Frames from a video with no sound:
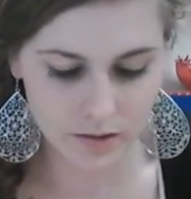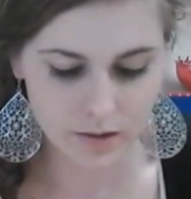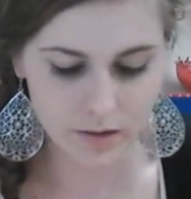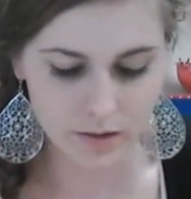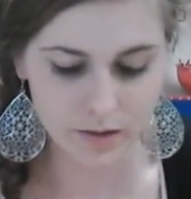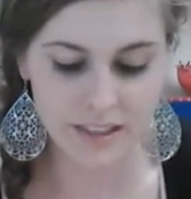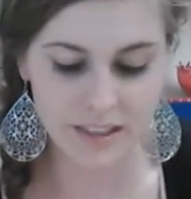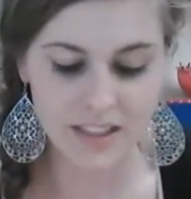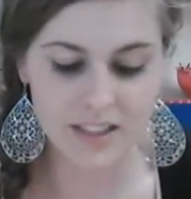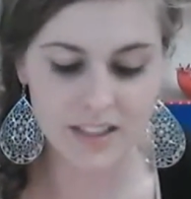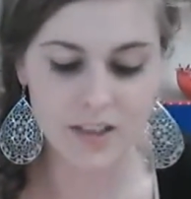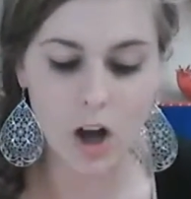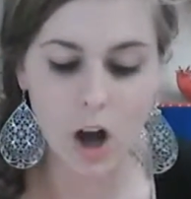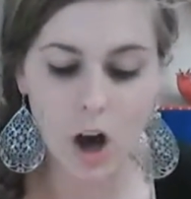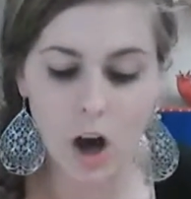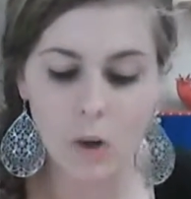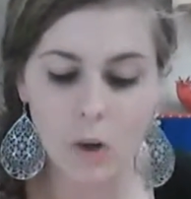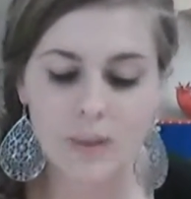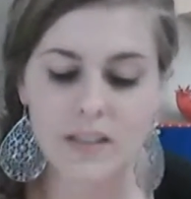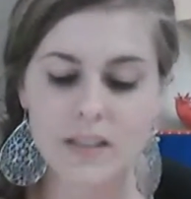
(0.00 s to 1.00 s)
This is
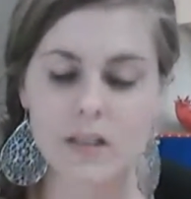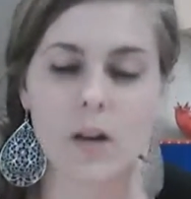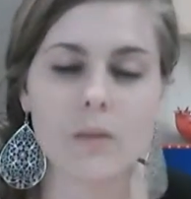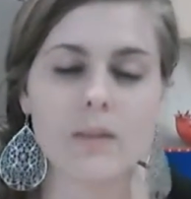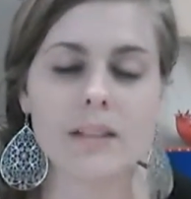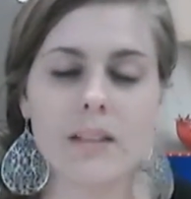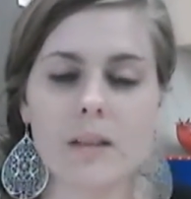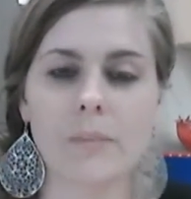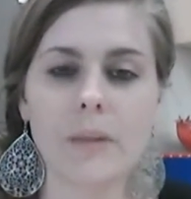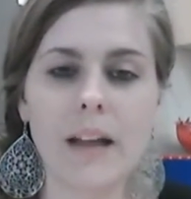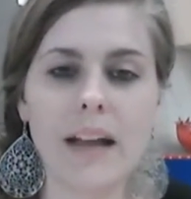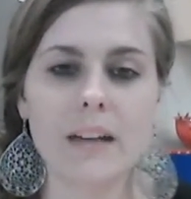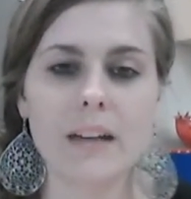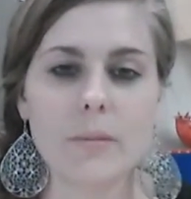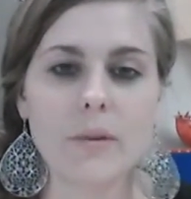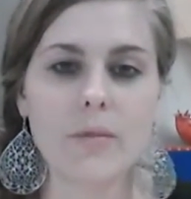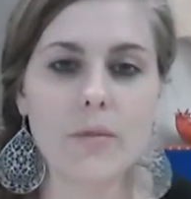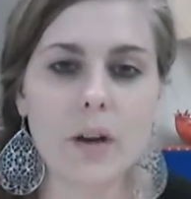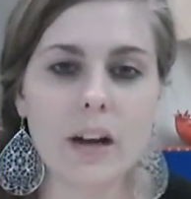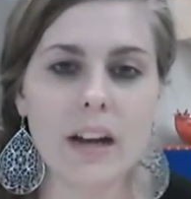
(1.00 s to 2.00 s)
always applied
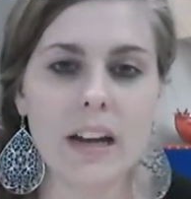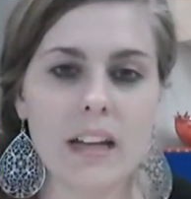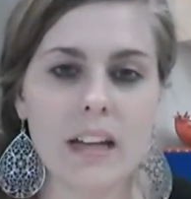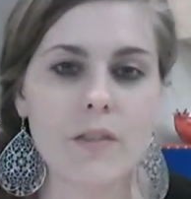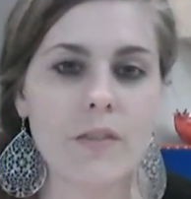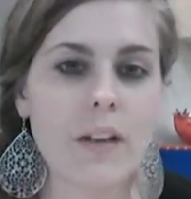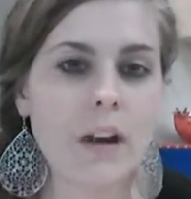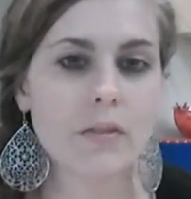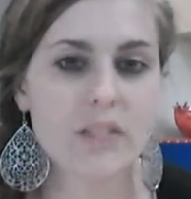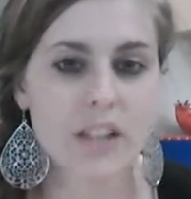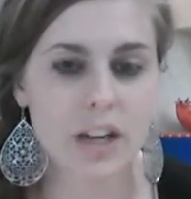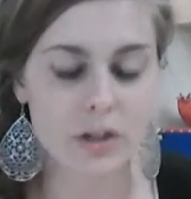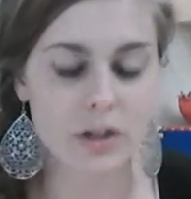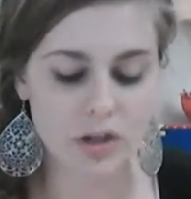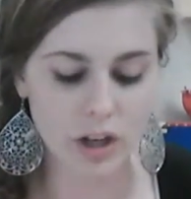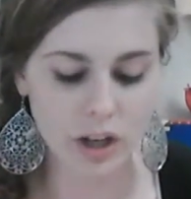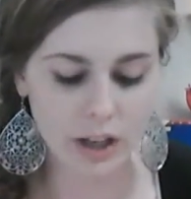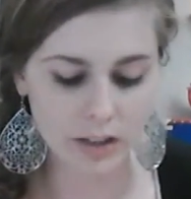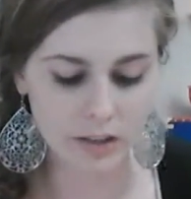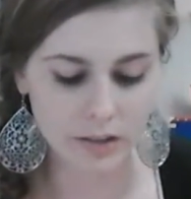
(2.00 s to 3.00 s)
before any
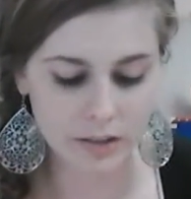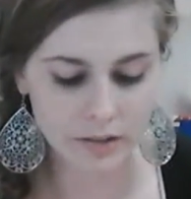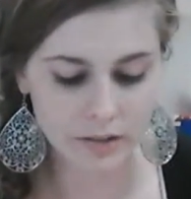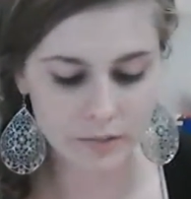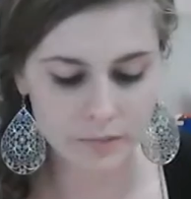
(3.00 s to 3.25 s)
foundation.